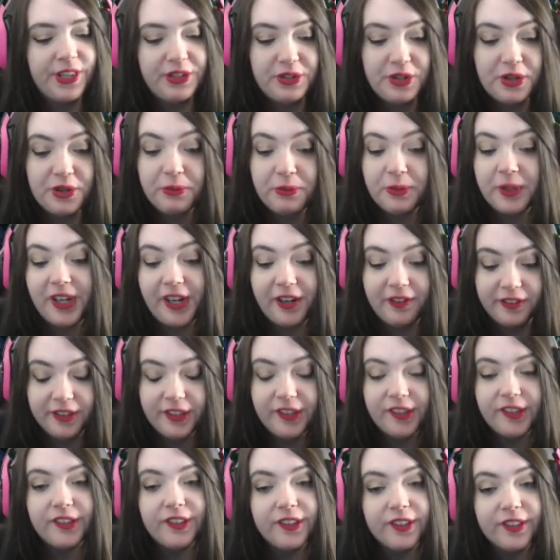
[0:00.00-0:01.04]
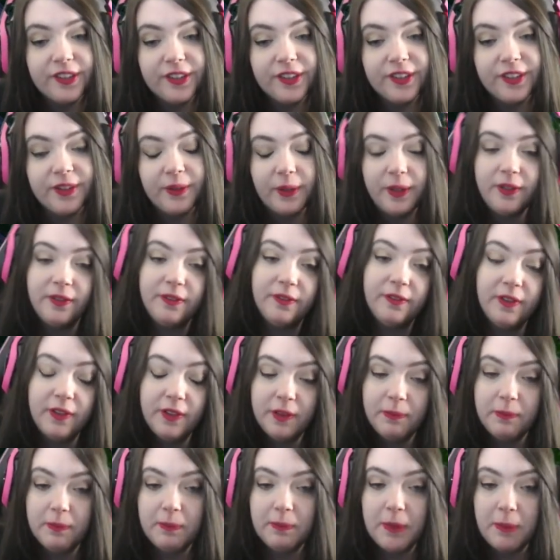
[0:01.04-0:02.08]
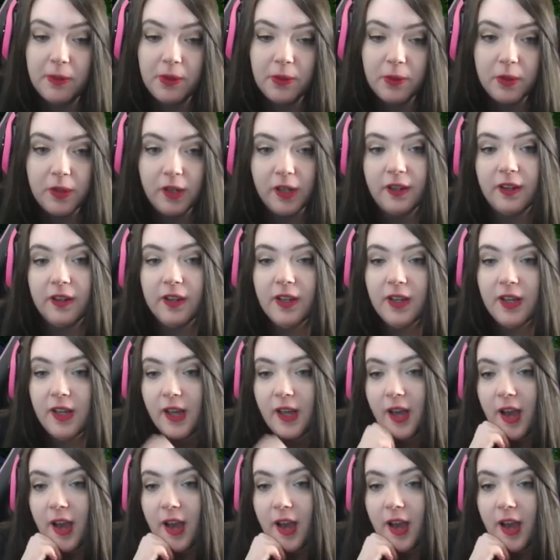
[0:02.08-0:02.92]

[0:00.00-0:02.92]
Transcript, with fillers: Said no one ever. Well, maybe Horde.